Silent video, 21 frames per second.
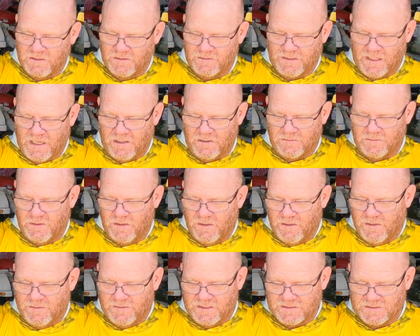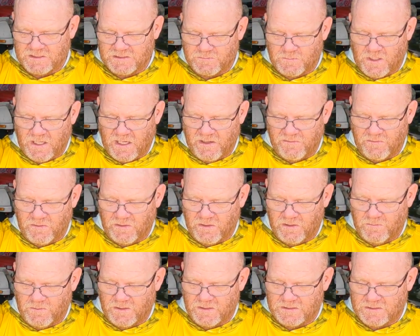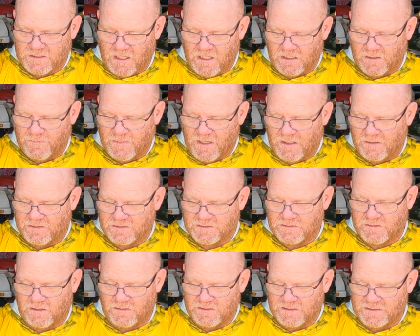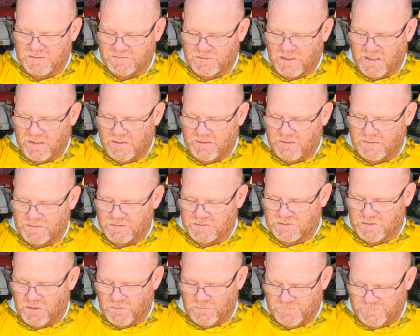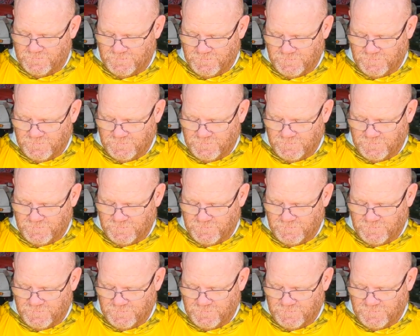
Now this is what I really want to talk about, is on these right here. So